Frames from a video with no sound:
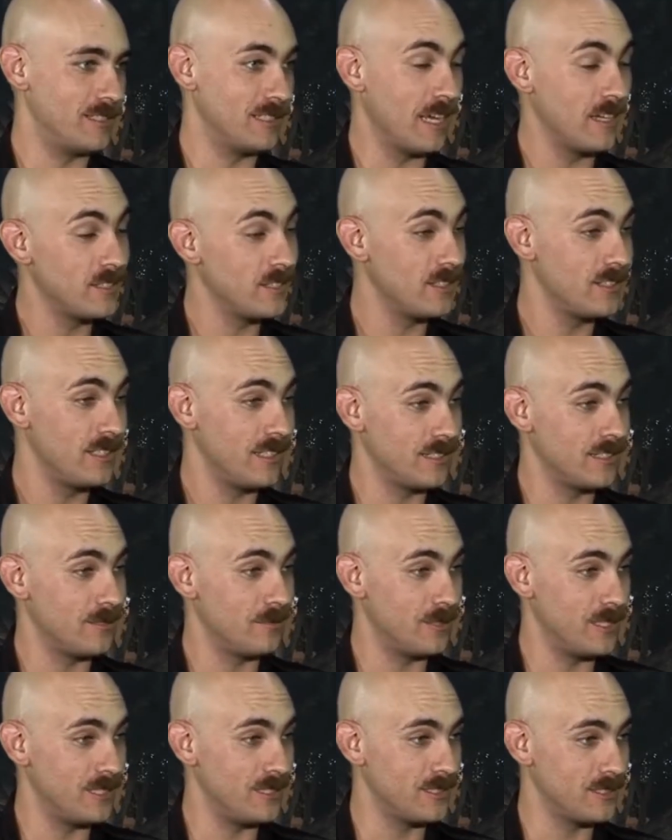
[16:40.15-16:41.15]
I started taking the
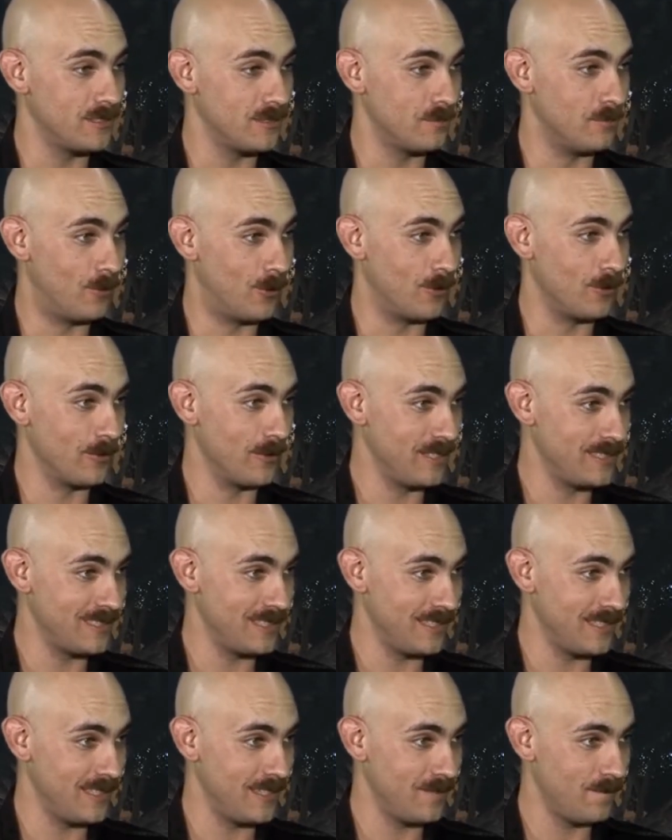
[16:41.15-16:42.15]
bus more
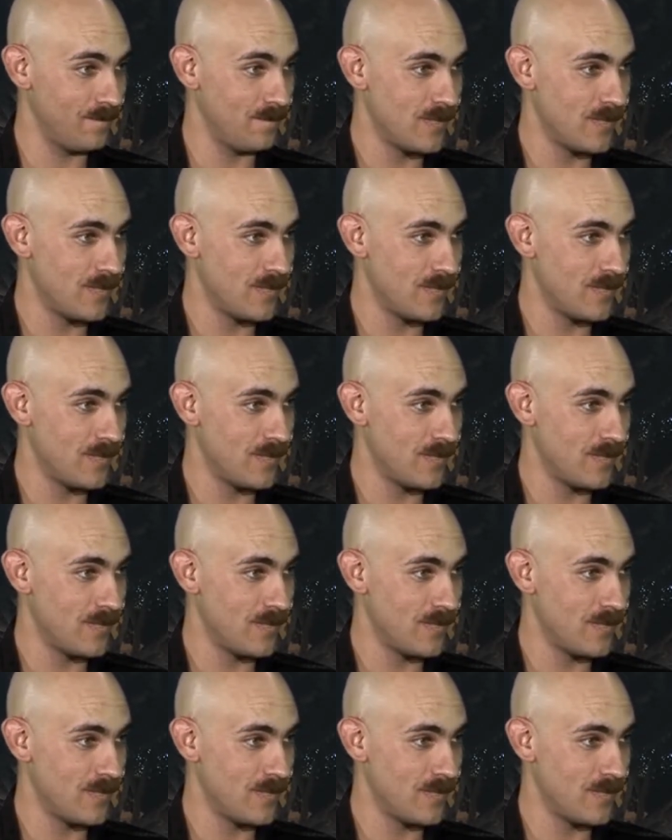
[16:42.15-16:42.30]
recently.